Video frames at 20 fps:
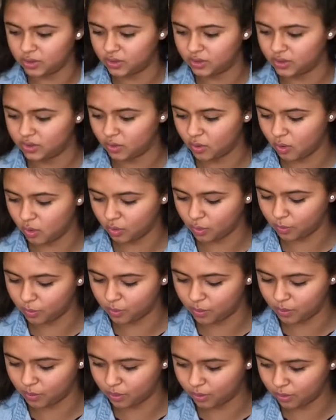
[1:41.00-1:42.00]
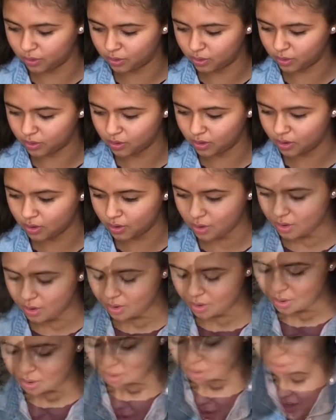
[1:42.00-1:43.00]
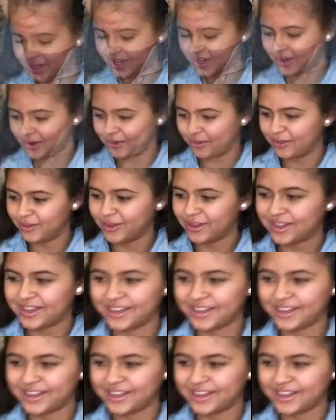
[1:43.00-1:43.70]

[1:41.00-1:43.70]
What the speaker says: adorable. So cute. Oh, look